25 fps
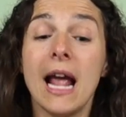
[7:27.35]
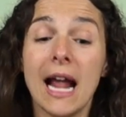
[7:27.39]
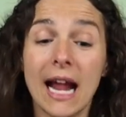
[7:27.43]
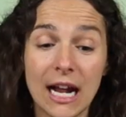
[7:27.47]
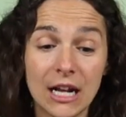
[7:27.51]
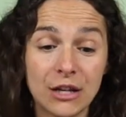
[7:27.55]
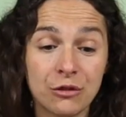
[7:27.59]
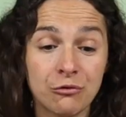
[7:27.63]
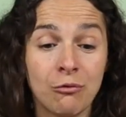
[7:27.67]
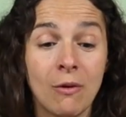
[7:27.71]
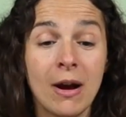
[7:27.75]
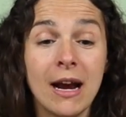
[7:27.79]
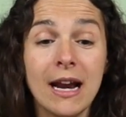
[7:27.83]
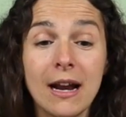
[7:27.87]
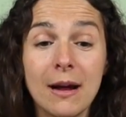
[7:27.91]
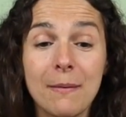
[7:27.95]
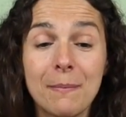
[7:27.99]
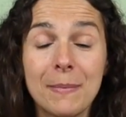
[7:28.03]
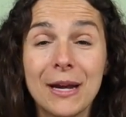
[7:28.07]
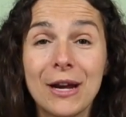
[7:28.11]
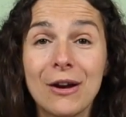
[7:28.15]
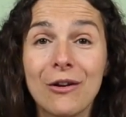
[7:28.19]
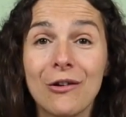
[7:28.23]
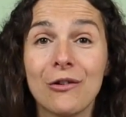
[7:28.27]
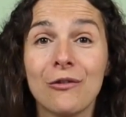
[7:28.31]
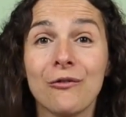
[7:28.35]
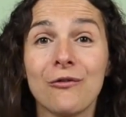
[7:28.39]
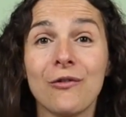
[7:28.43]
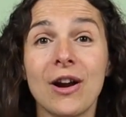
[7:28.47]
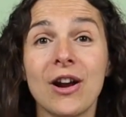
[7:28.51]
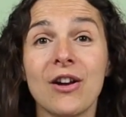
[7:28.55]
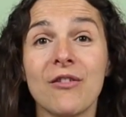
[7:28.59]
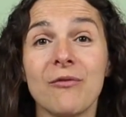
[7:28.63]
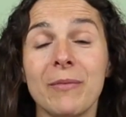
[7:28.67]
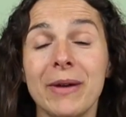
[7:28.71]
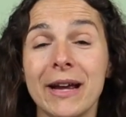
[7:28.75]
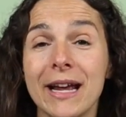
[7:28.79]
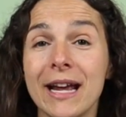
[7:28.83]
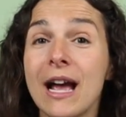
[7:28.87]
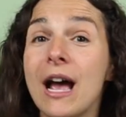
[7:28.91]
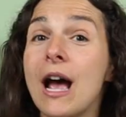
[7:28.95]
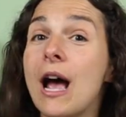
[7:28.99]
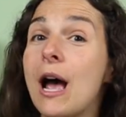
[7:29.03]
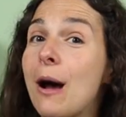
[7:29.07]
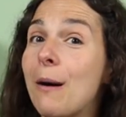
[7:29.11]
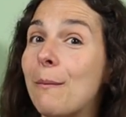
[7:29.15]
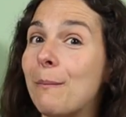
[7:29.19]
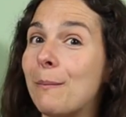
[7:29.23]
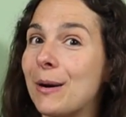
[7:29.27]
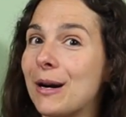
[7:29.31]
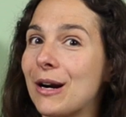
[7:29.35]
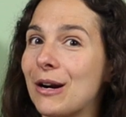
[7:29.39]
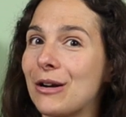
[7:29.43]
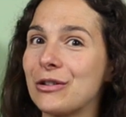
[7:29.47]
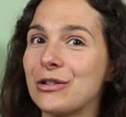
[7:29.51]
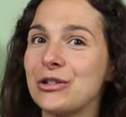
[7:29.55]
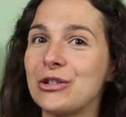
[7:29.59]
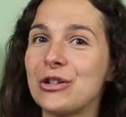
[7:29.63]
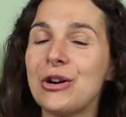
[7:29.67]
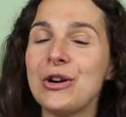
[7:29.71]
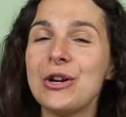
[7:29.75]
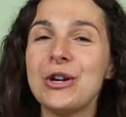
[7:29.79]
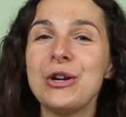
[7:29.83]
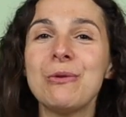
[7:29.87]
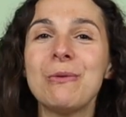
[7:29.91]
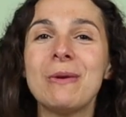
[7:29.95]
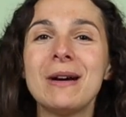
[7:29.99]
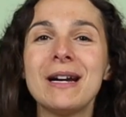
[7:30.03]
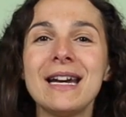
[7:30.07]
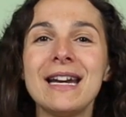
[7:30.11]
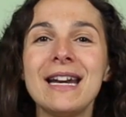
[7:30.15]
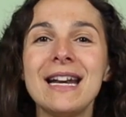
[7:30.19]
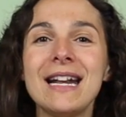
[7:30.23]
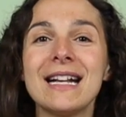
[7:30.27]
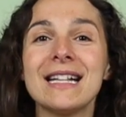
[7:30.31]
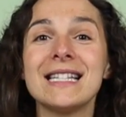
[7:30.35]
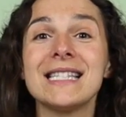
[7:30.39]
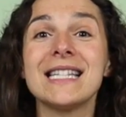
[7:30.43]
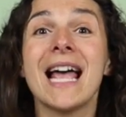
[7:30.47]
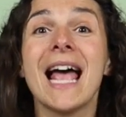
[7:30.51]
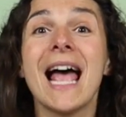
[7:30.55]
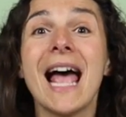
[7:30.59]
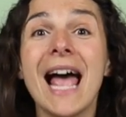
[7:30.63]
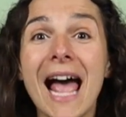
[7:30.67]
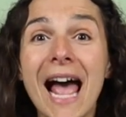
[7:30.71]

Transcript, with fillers: It's right up here in front of me, but I'll show you what it is